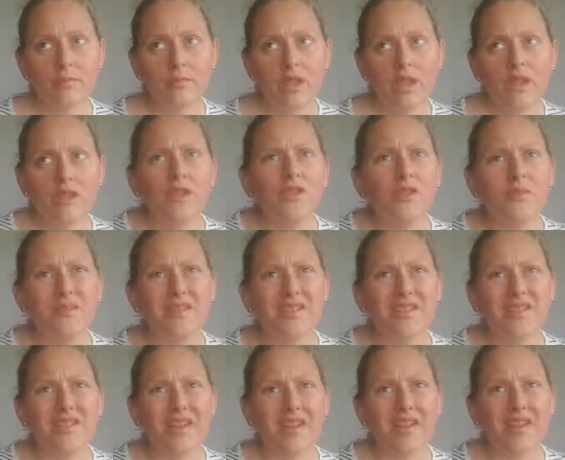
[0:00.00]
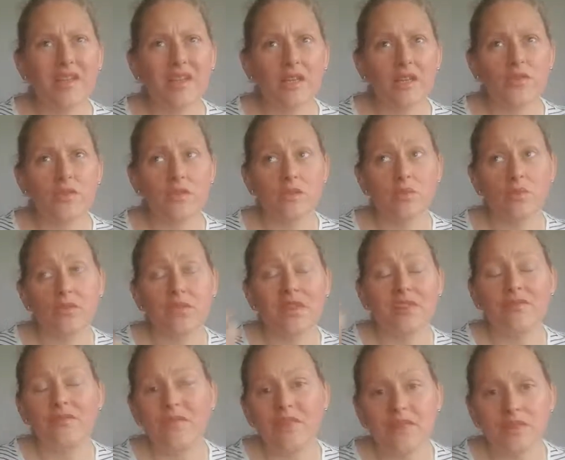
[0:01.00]
a little bit scared. Like, for example, the
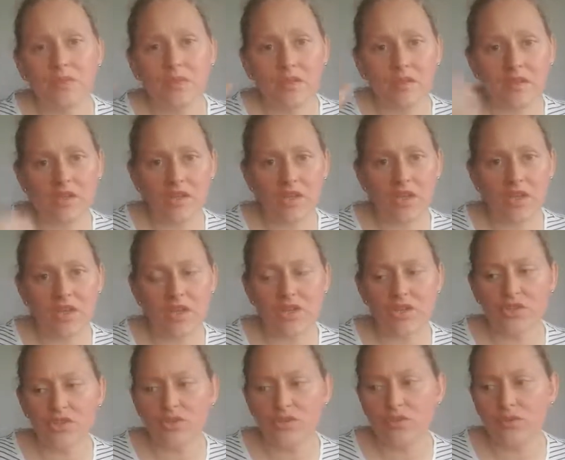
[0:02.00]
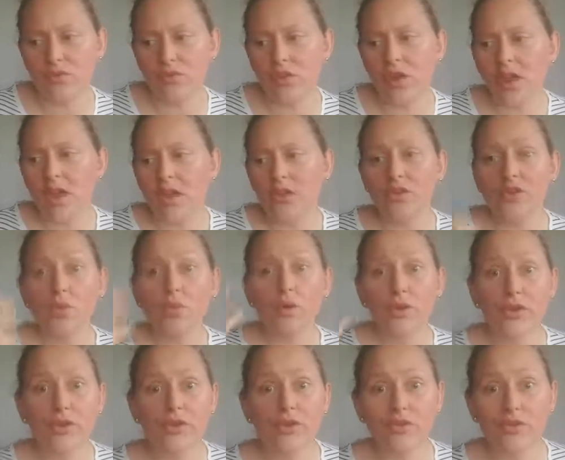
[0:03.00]
investment scares you, the
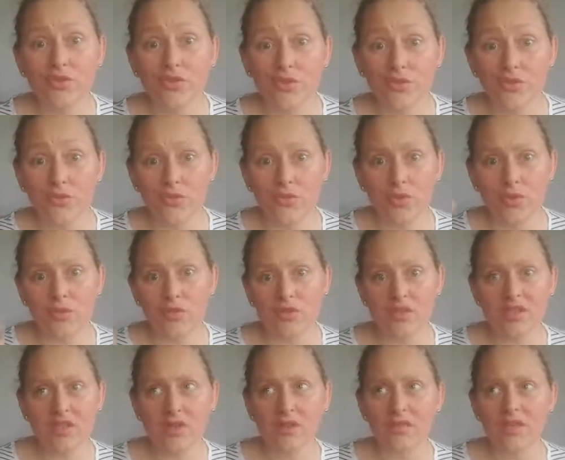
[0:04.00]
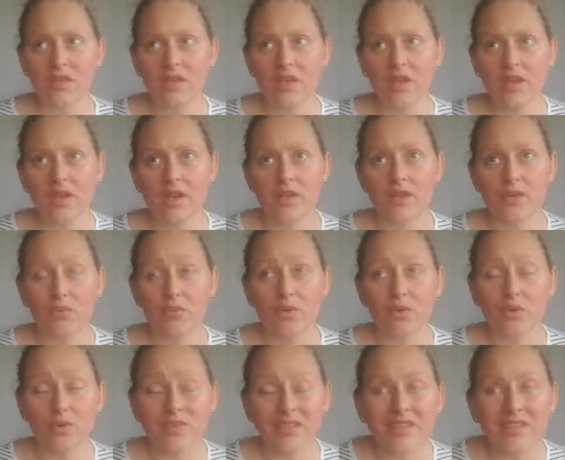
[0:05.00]
work you need to do on yourself scares you
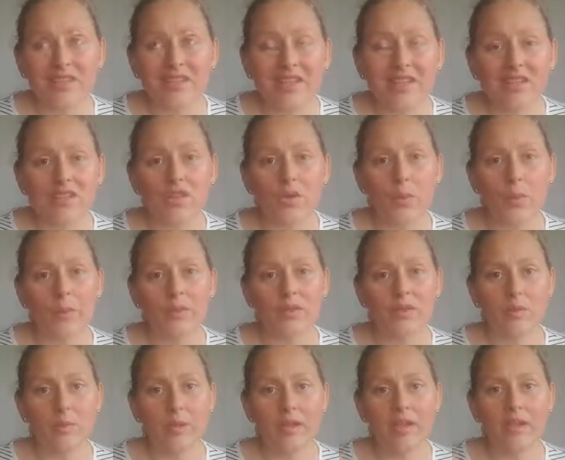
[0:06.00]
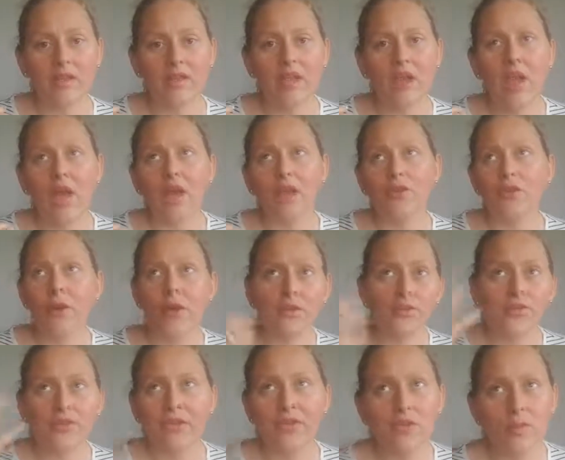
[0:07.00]
because it takes commitment and you are
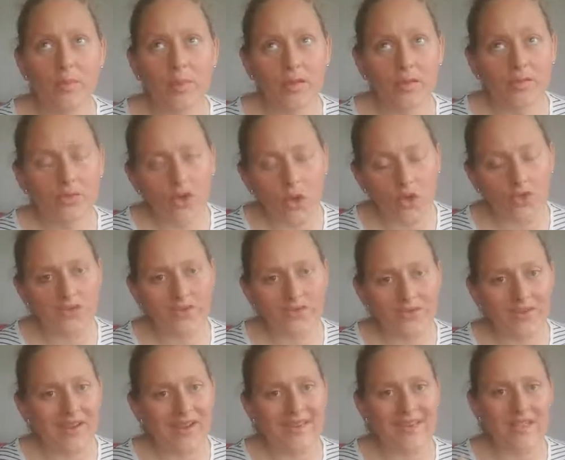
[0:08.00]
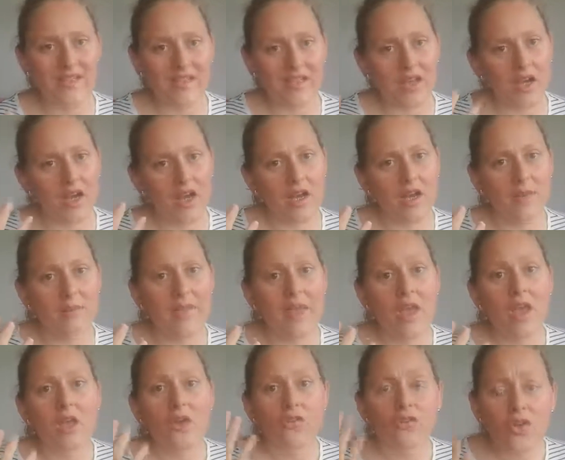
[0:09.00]
afraid you might not find the time.
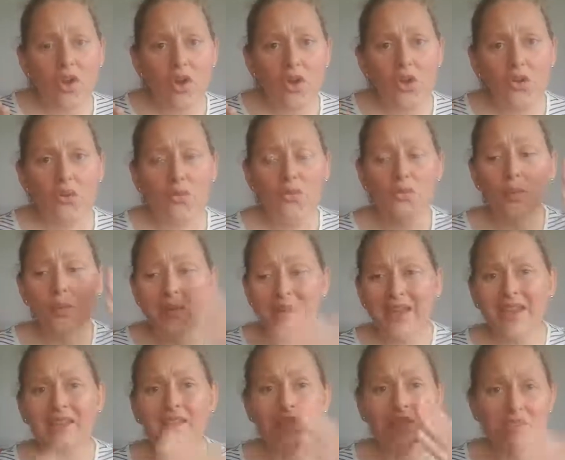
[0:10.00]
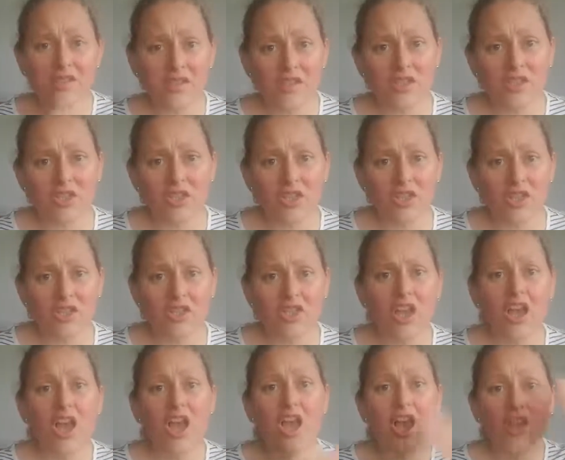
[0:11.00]
No, you make the decision
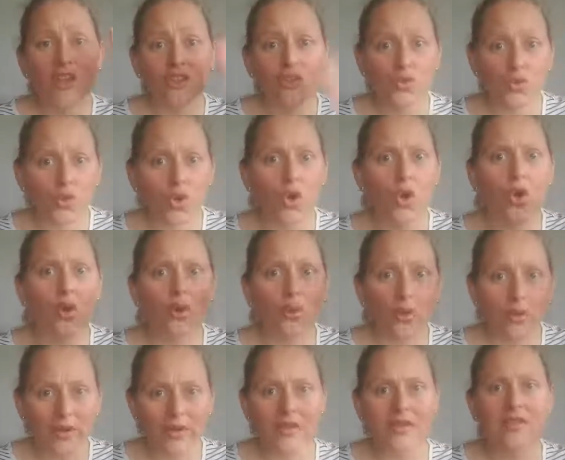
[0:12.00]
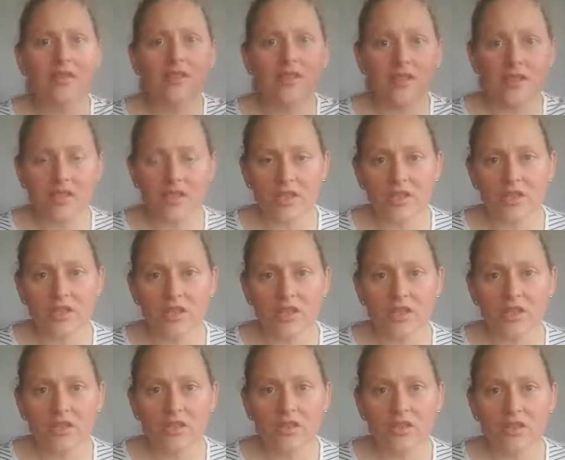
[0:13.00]
and you go with the
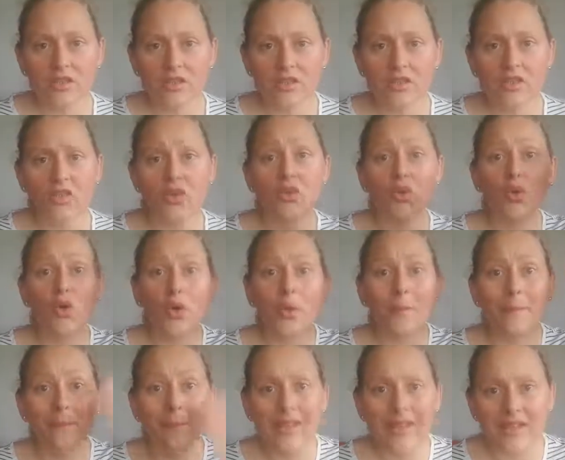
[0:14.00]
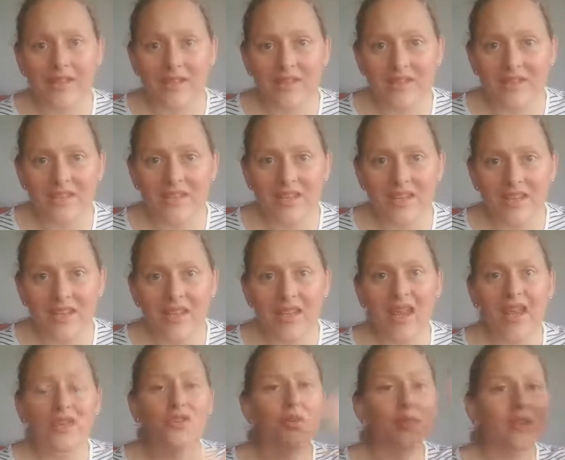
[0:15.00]
decision. You commit
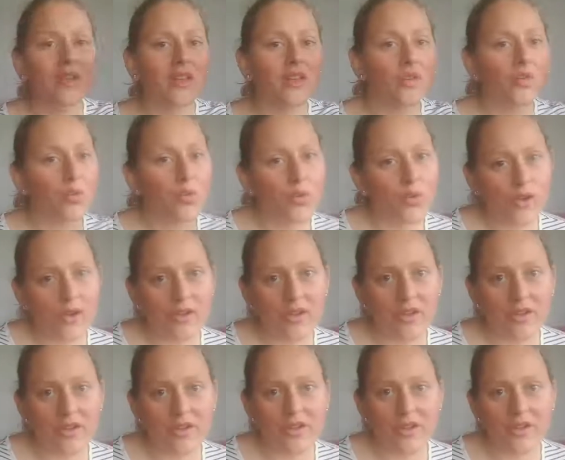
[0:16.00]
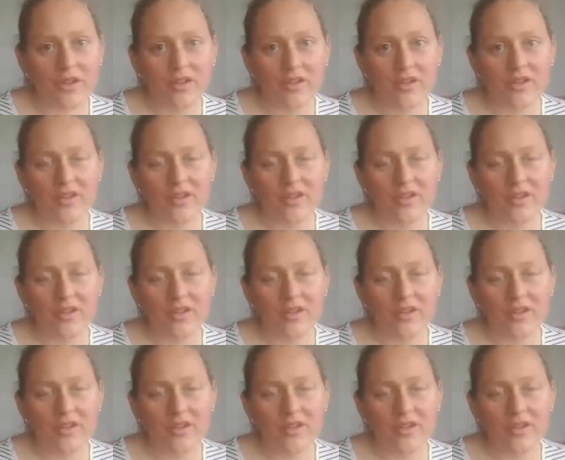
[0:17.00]
and you make it work.